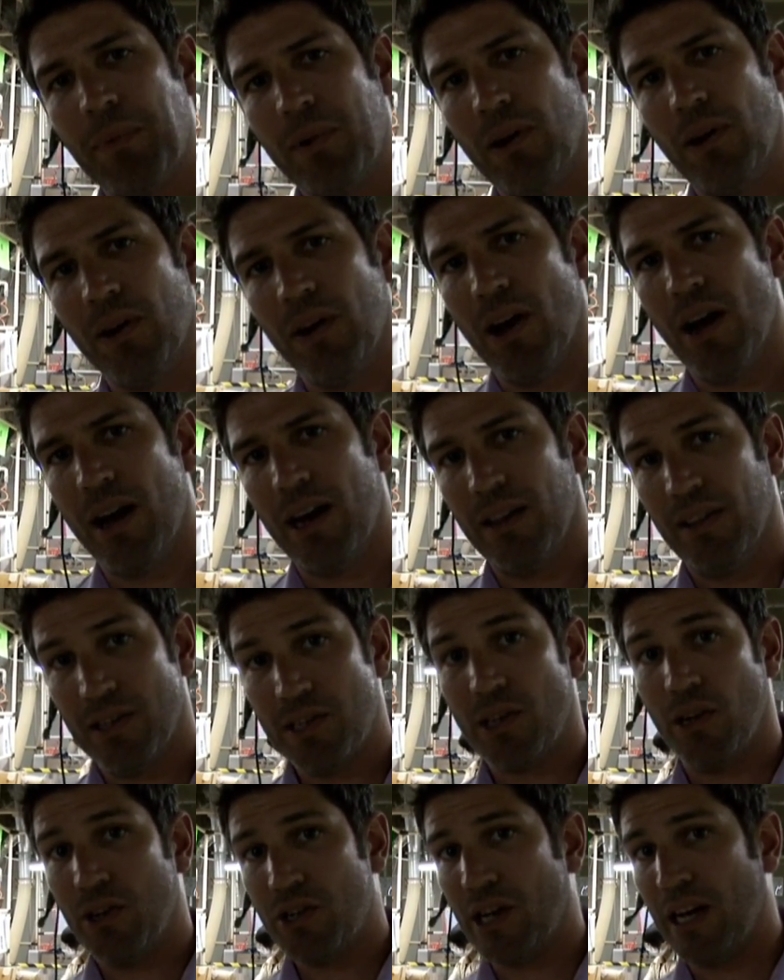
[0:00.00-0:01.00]
coat on it.
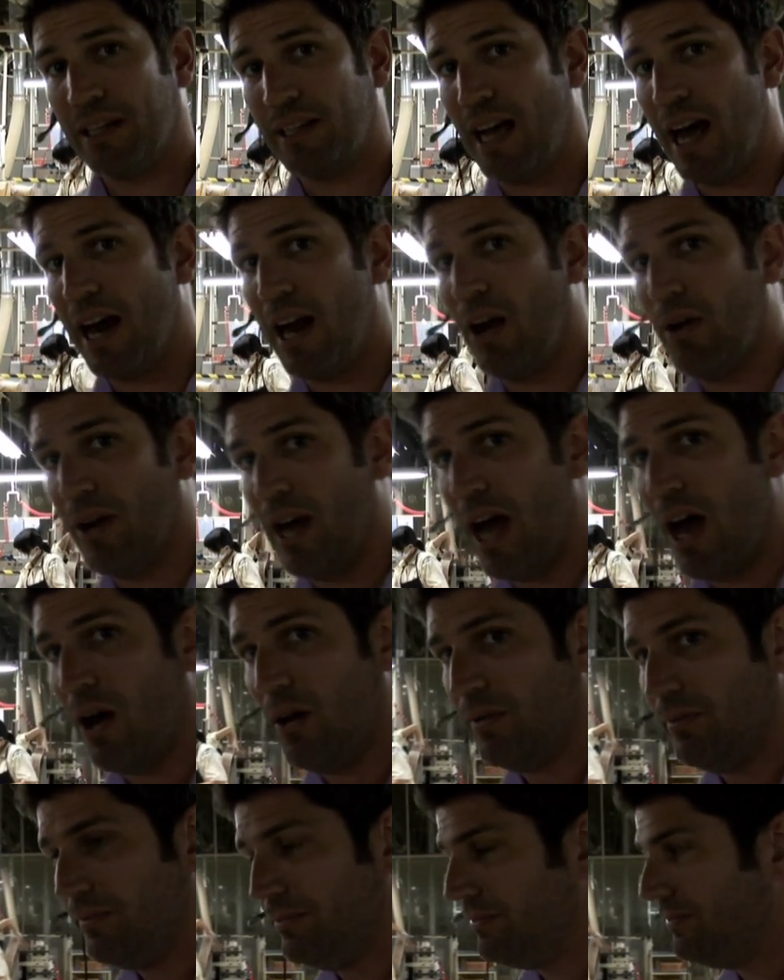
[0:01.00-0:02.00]
Let's go check that out now.